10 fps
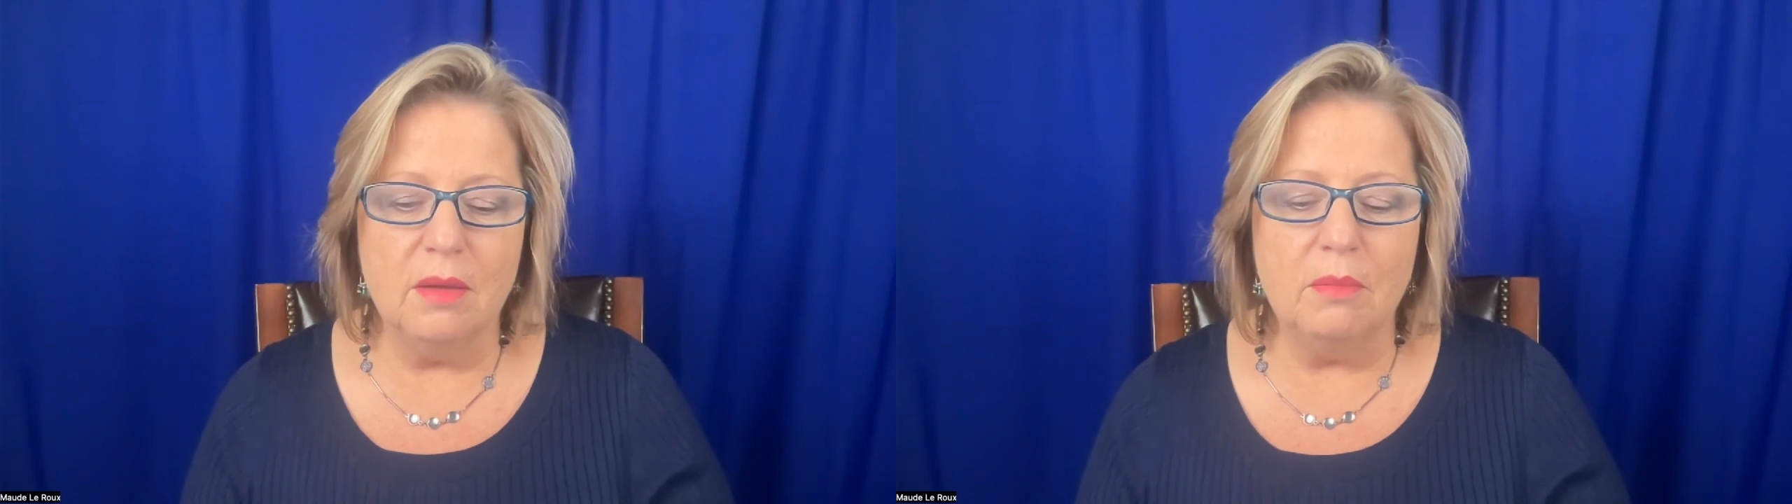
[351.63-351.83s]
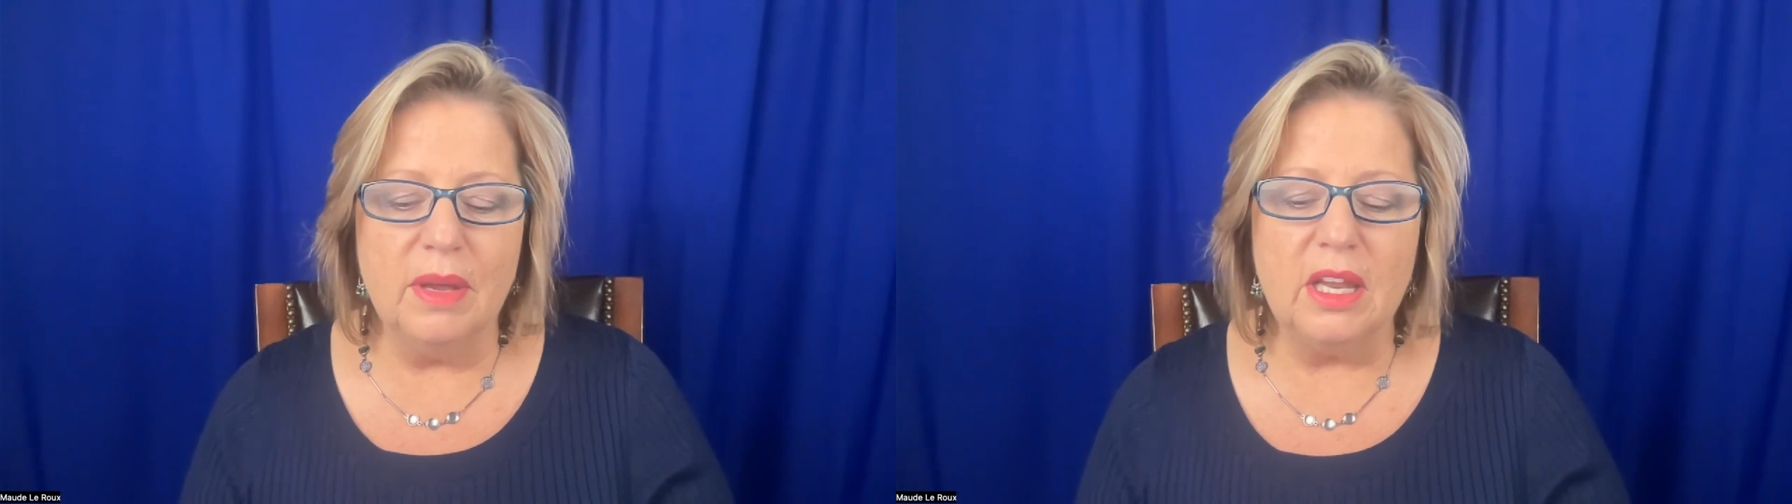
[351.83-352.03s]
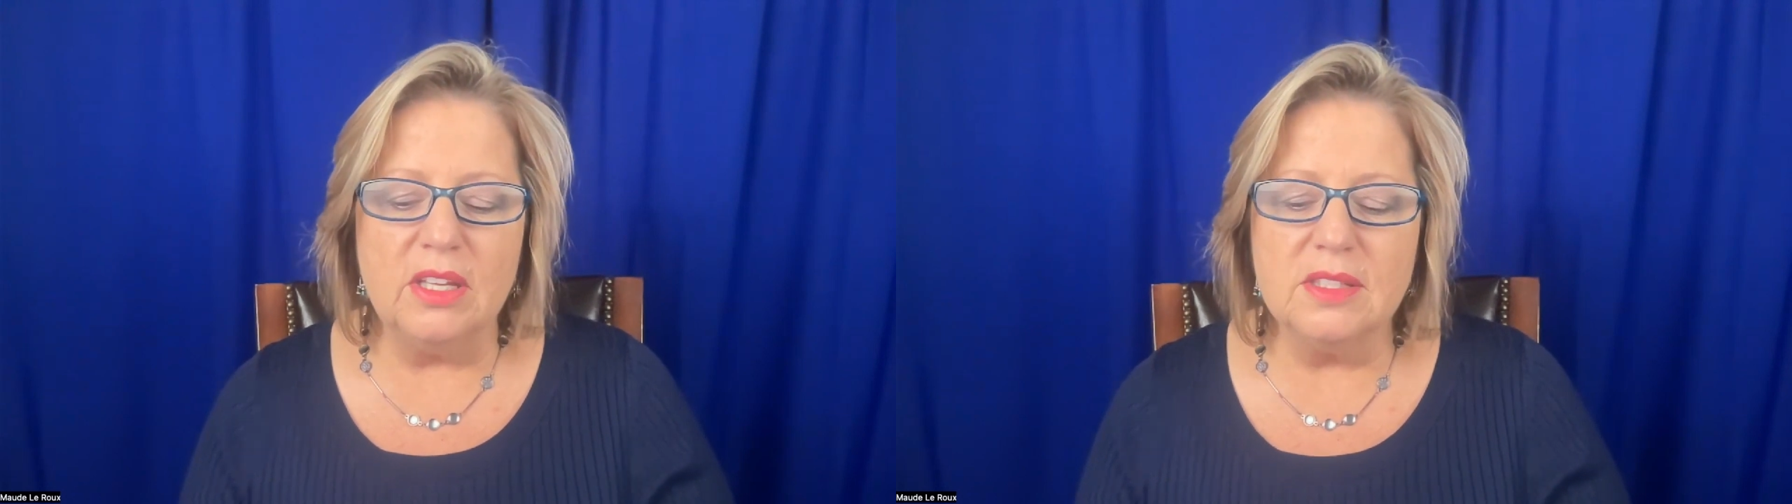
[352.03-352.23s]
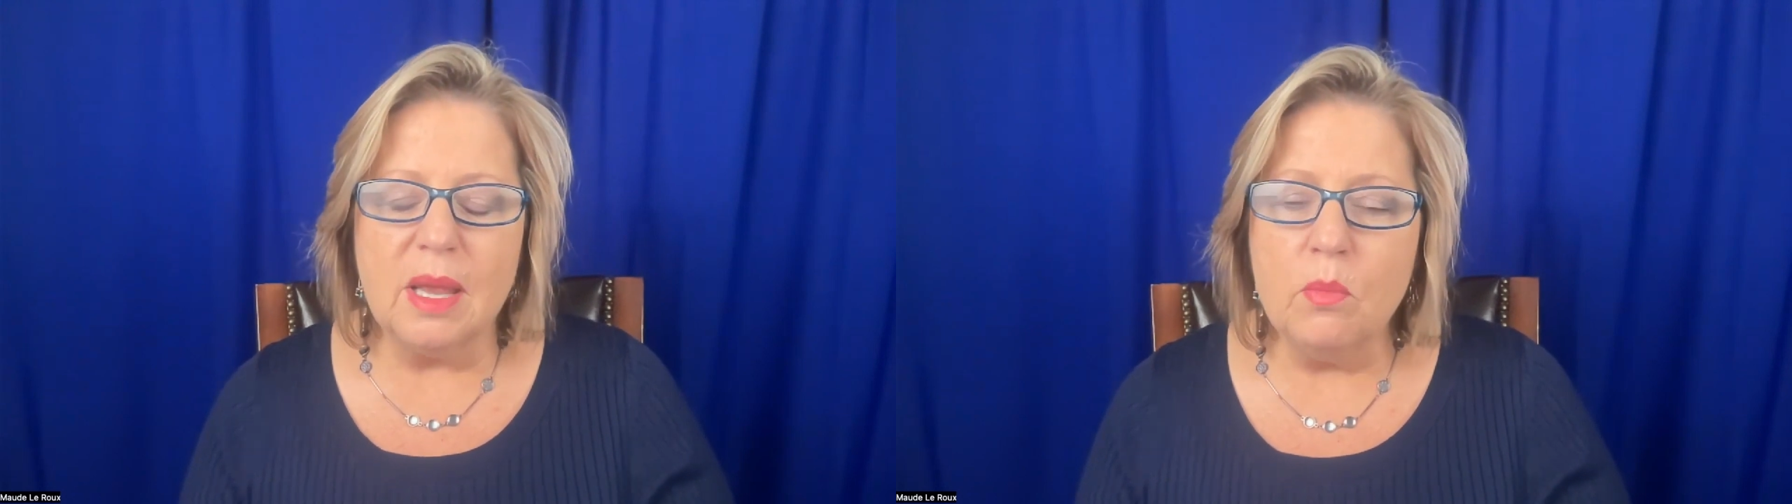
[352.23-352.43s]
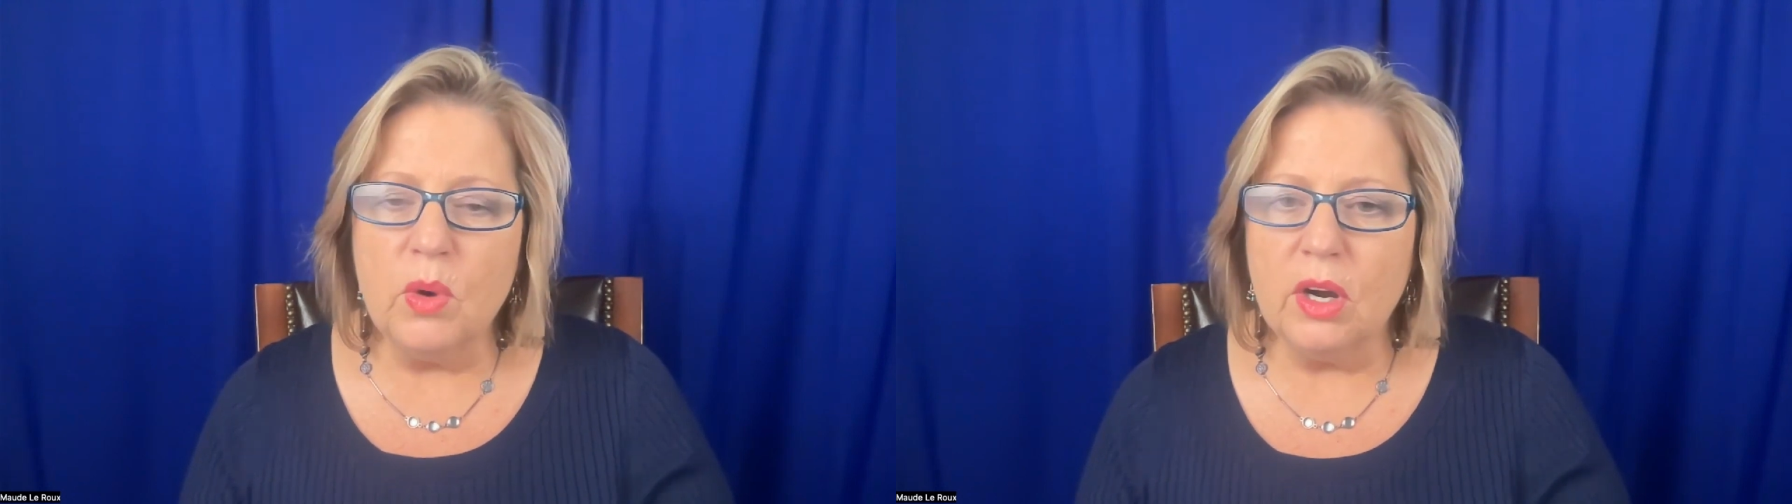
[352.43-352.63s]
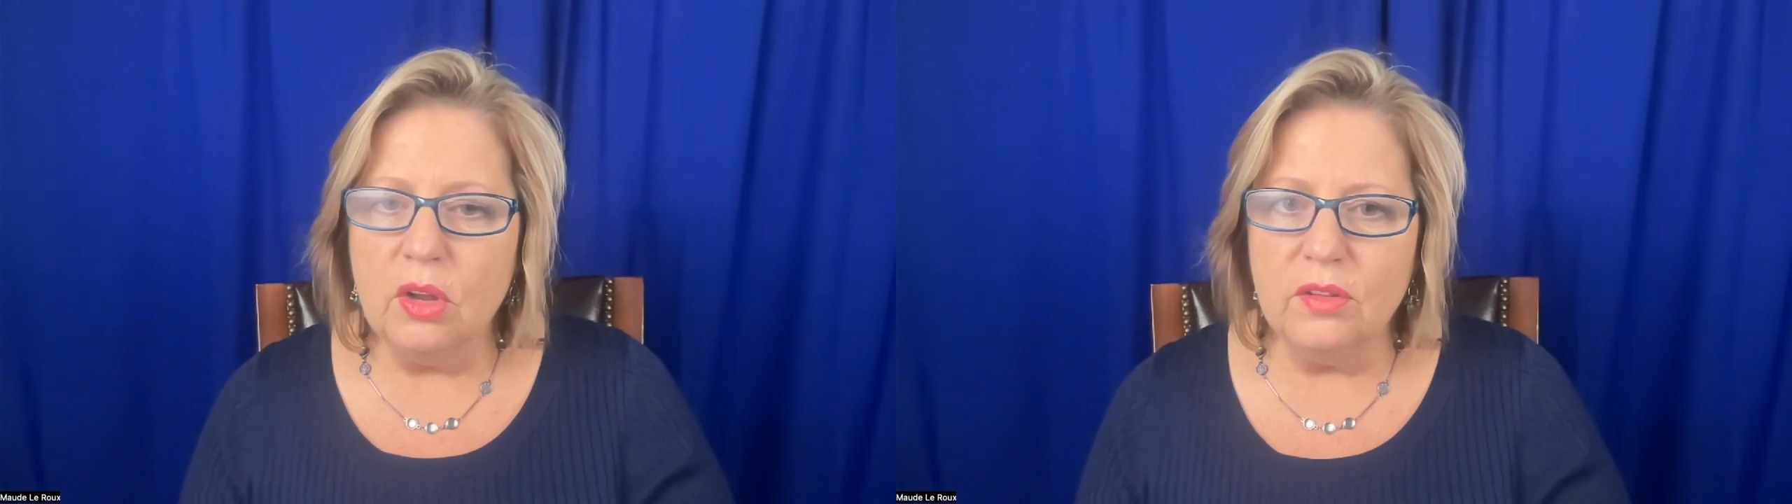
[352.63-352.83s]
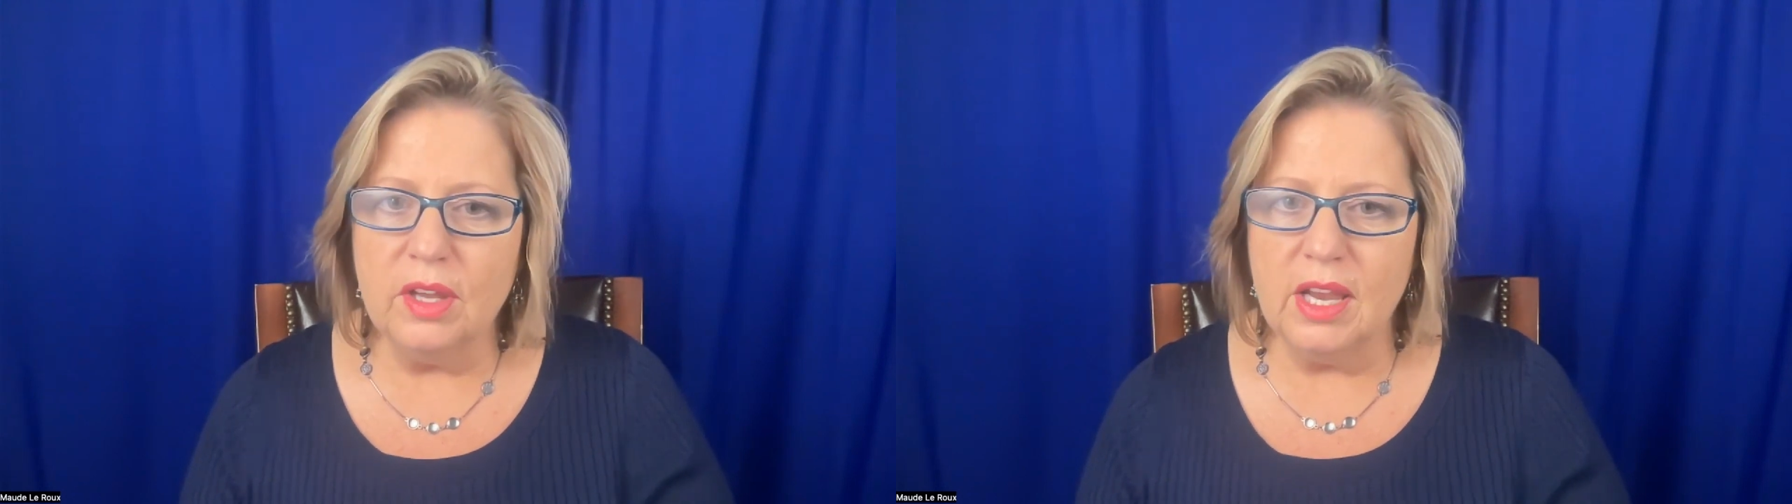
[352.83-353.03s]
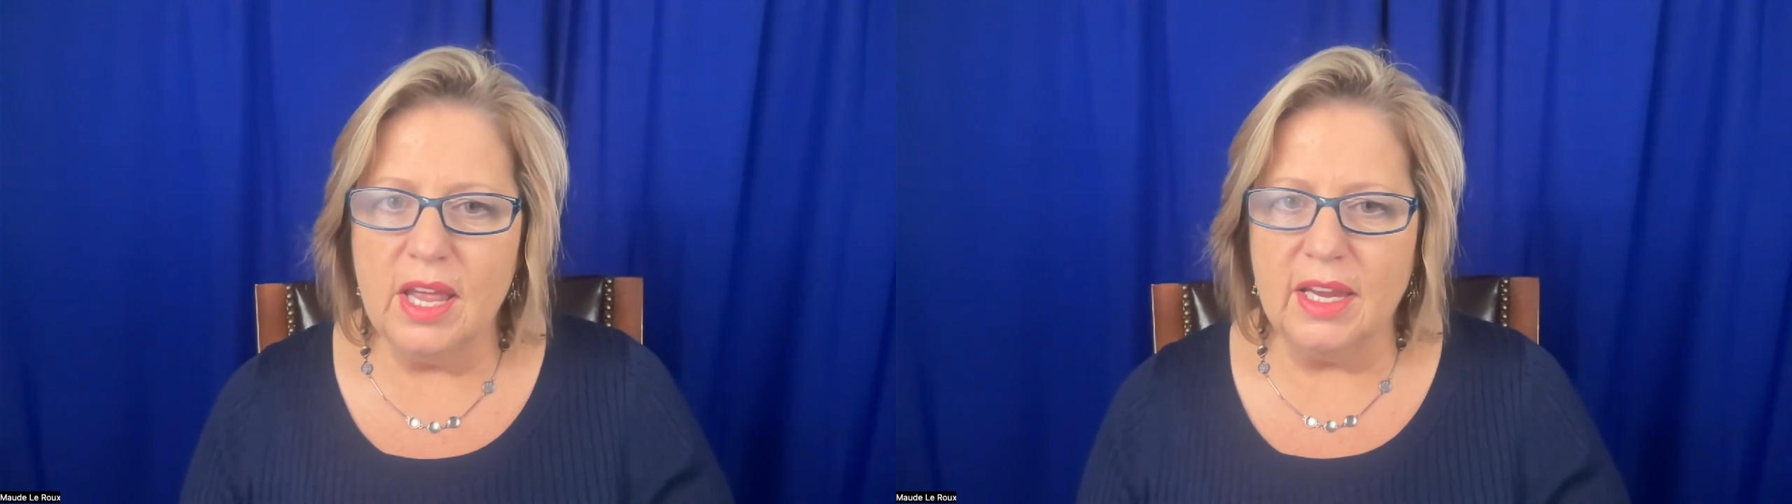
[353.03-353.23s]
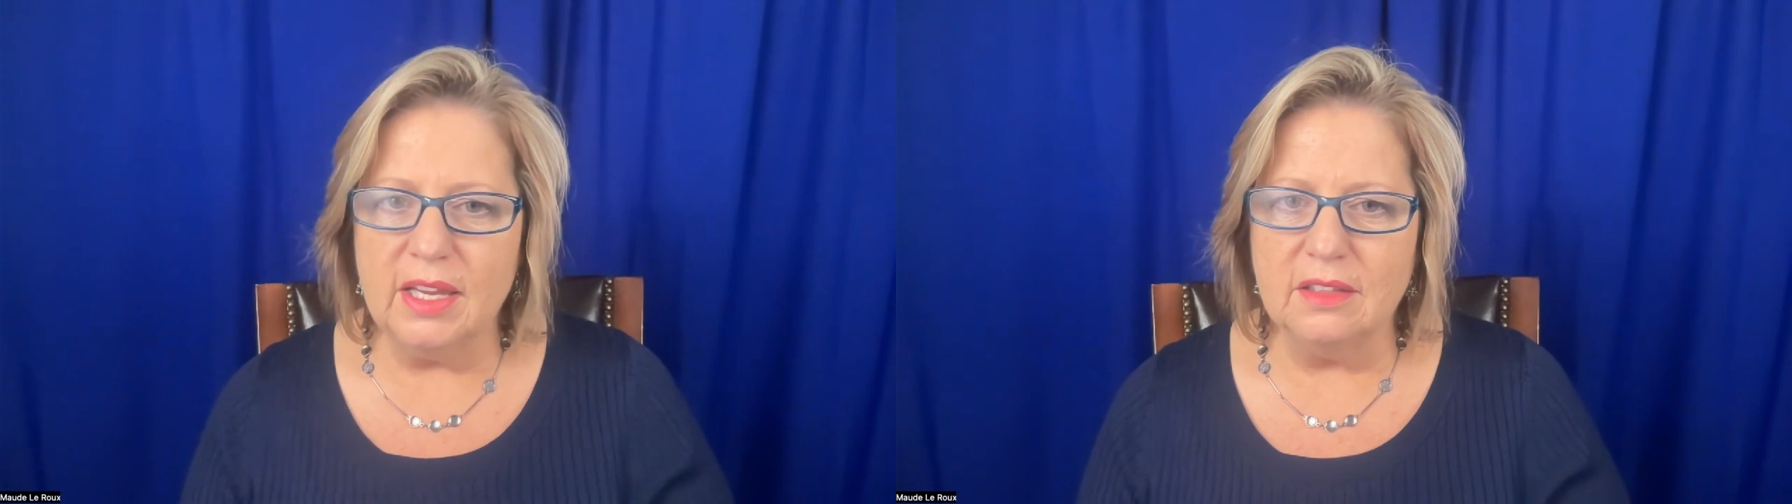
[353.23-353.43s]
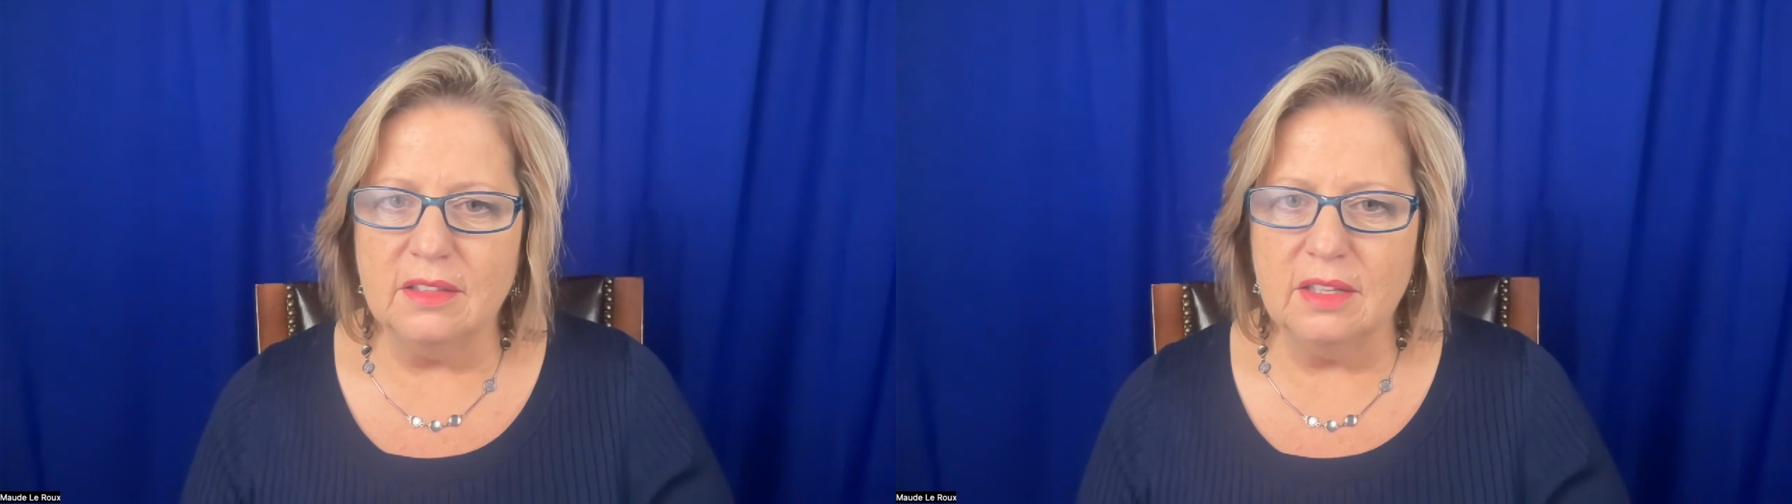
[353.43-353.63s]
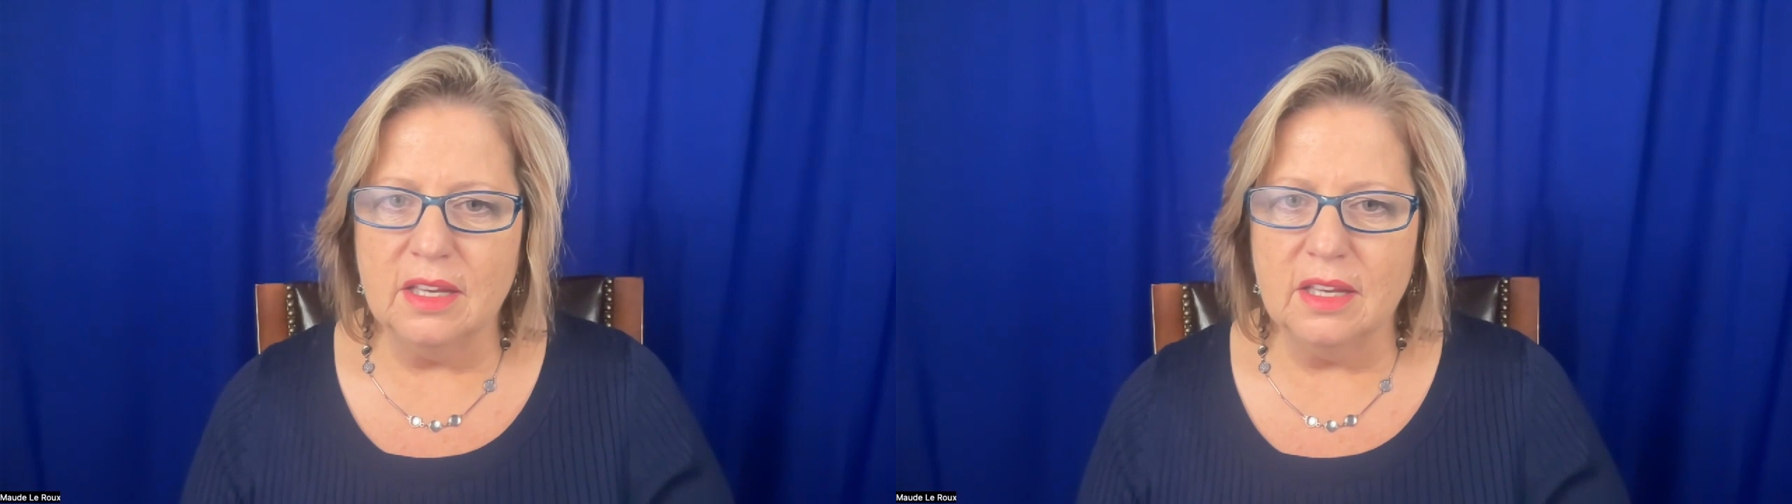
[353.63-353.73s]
But somewhere along the line,